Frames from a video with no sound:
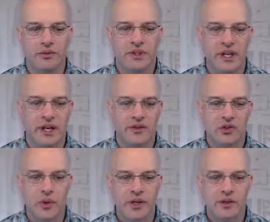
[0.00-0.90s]

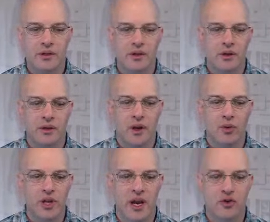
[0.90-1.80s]
DNSTwist,
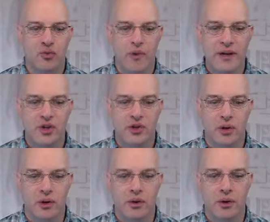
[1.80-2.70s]

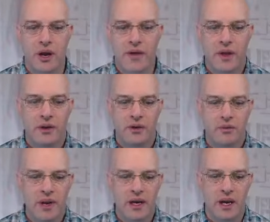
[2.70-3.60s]
/registered, and then a
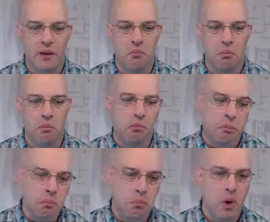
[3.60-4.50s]
domain name.
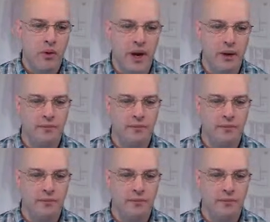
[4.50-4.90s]
Okay.